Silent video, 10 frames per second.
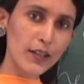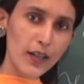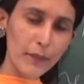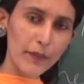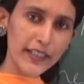
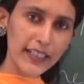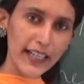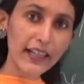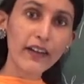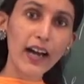Robert
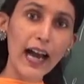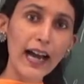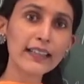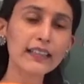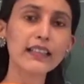Clive,
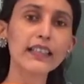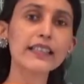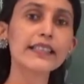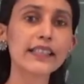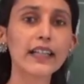and
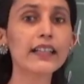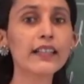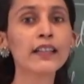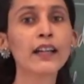in turn